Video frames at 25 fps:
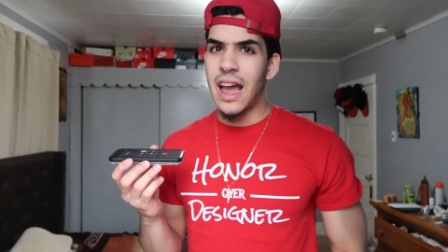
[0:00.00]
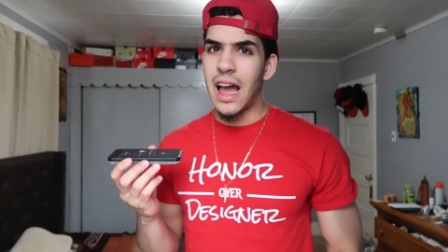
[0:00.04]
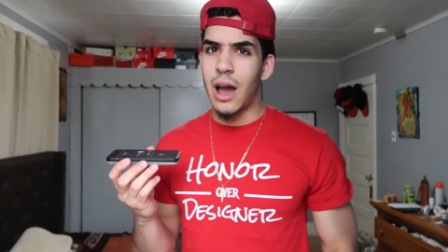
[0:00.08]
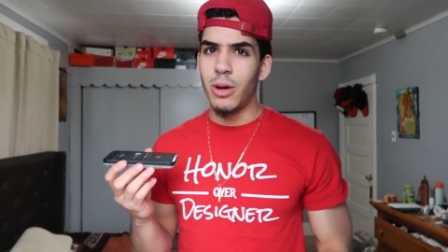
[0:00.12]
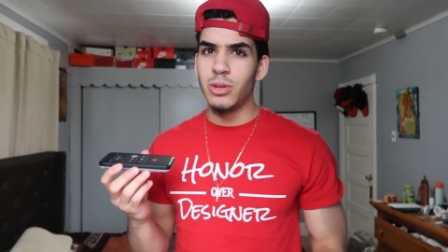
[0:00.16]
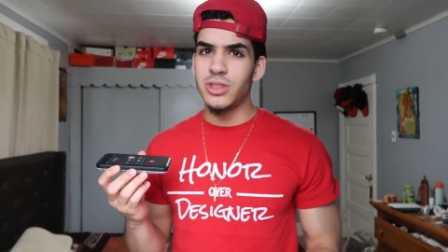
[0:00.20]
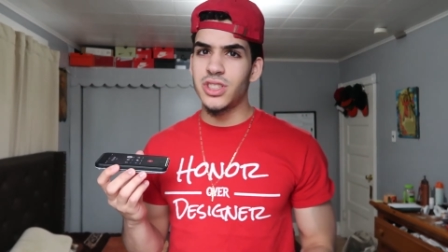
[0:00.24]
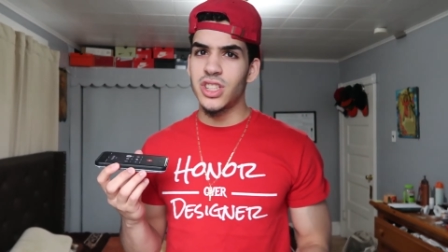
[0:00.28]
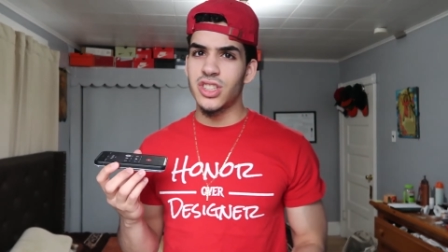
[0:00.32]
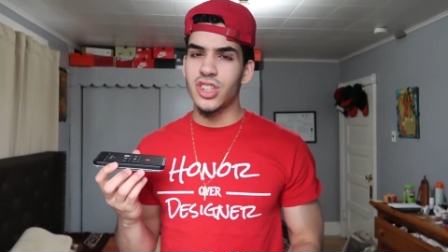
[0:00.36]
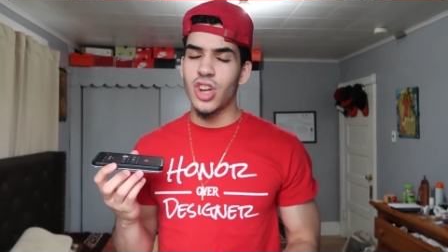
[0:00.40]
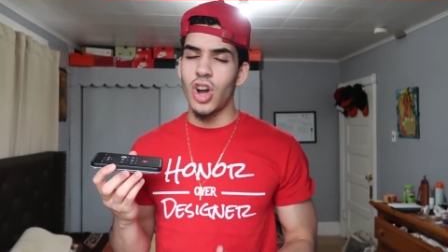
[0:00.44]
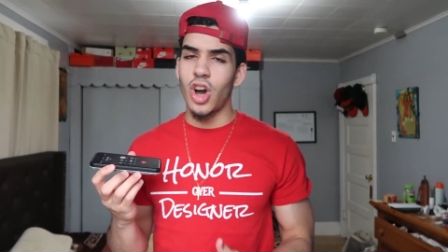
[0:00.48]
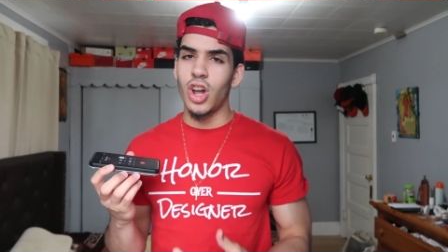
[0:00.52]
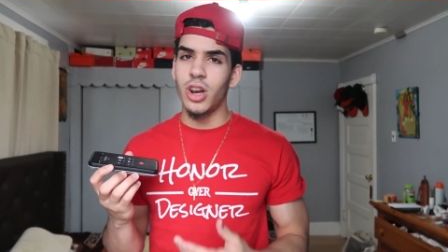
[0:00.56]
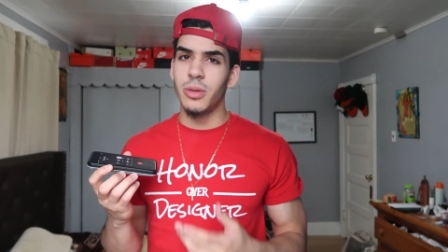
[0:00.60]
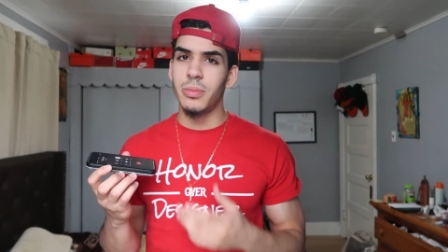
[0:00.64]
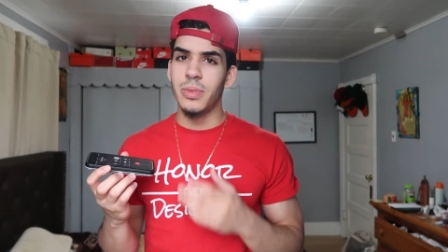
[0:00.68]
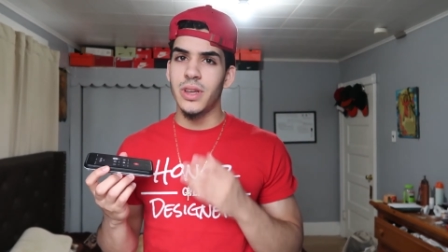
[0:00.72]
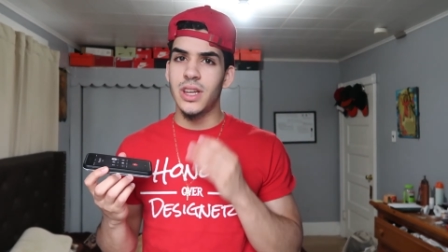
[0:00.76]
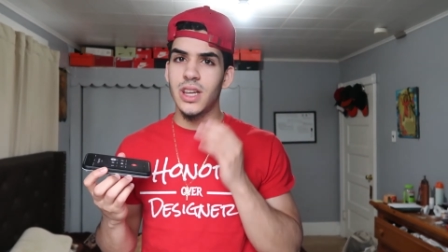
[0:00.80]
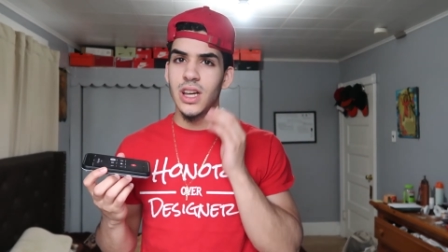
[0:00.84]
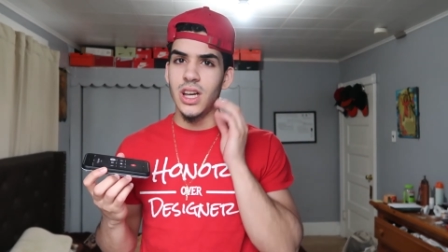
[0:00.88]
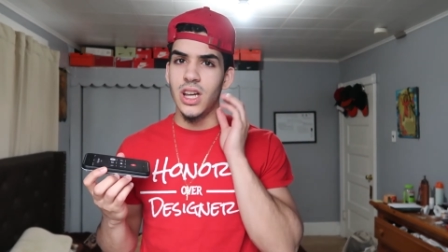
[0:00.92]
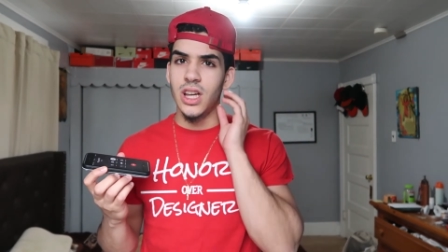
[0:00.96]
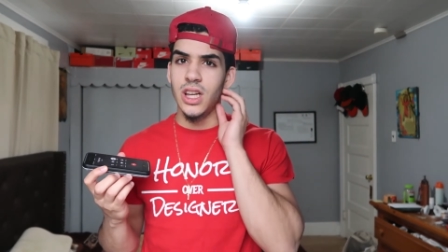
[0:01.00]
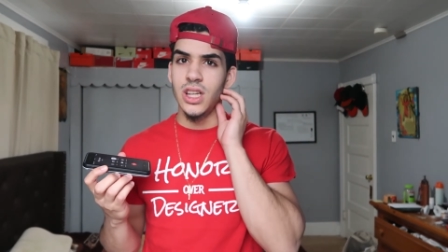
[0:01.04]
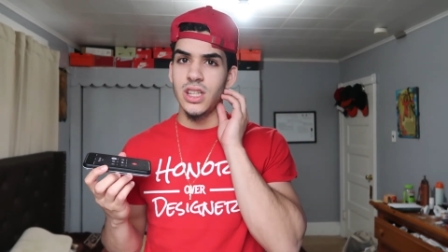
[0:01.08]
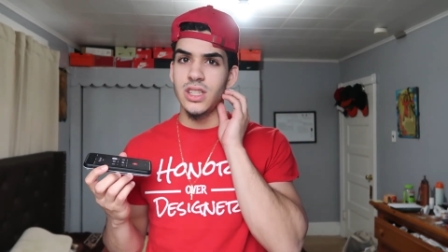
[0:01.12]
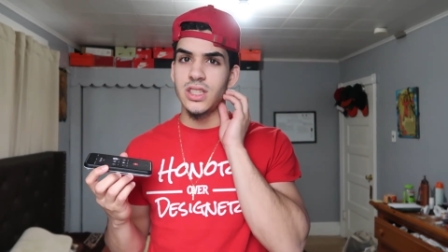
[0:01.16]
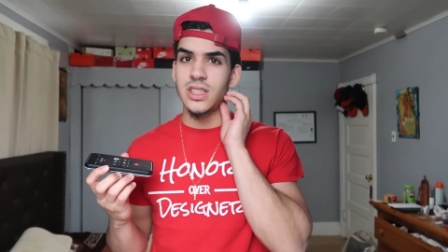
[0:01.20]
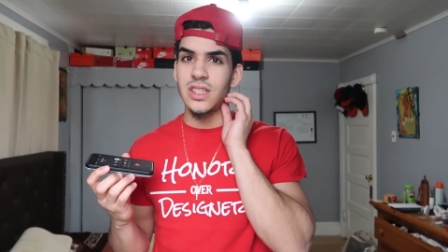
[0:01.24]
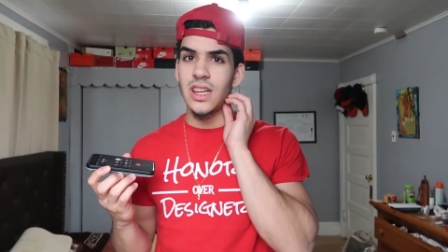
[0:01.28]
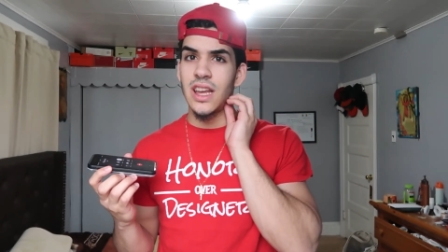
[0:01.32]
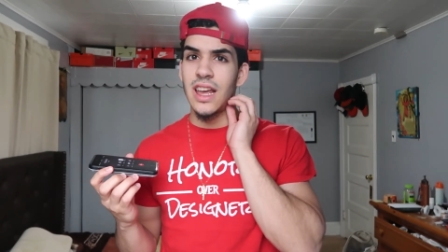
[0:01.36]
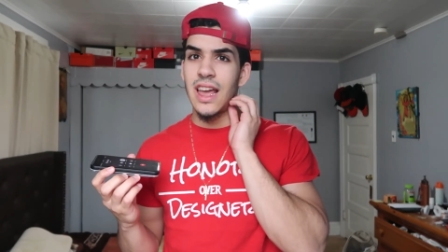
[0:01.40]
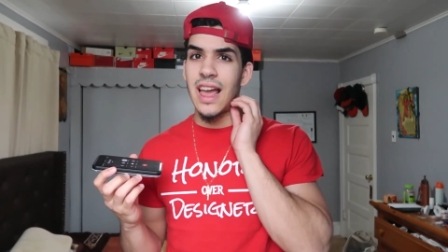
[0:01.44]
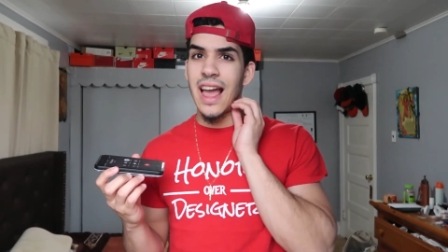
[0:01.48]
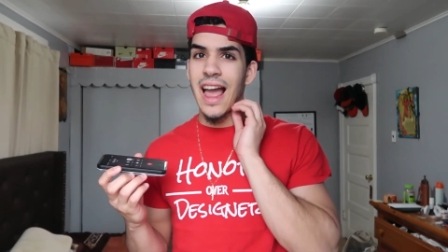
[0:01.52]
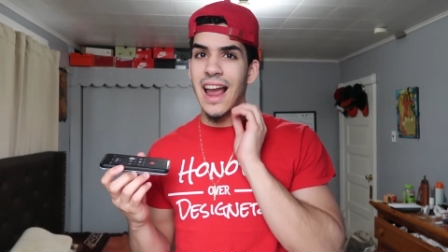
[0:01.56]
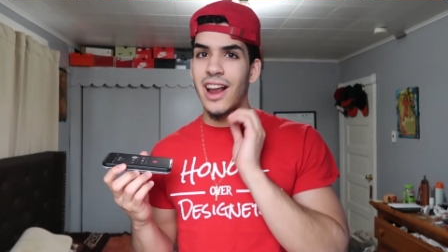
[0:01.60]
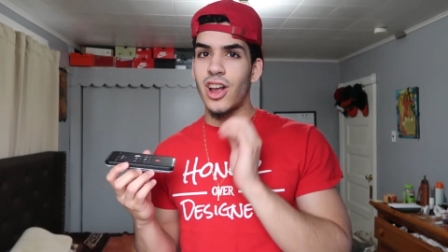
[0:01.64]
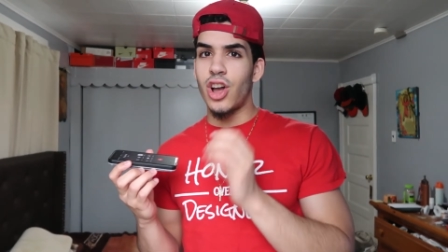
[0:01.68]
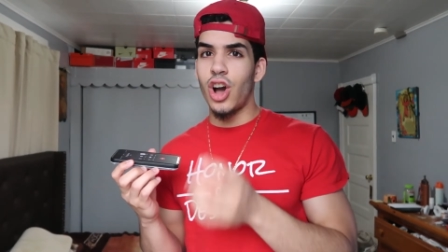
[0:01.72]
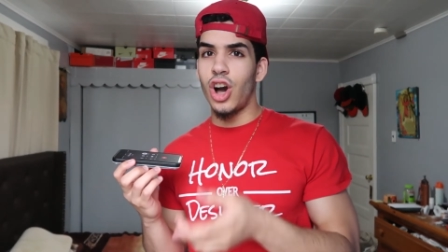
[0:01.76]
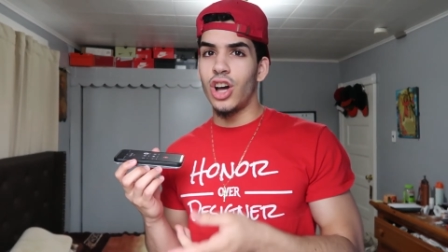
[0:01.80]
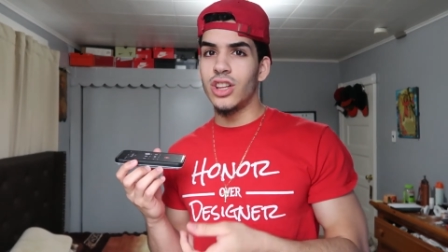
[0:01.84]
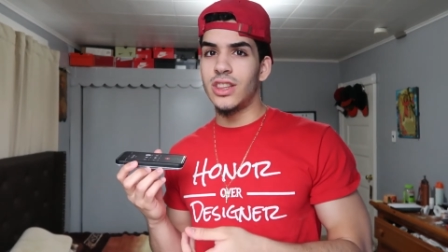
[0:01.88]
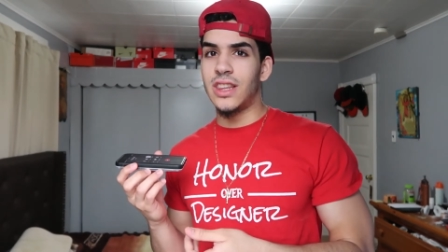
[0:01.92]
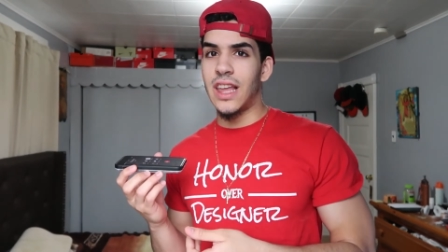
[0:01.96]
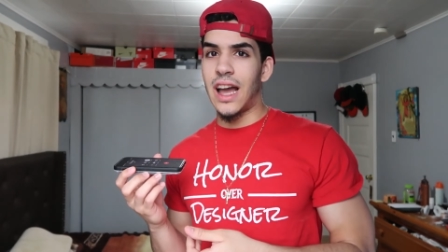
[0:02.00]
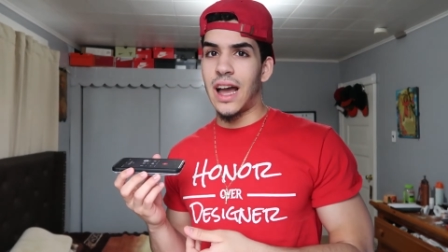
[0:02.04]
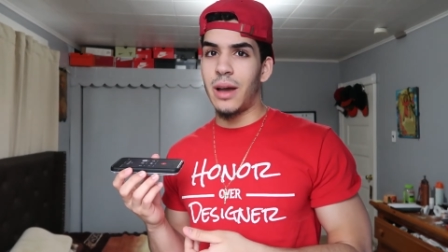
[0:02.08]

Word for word: I was just calling because I called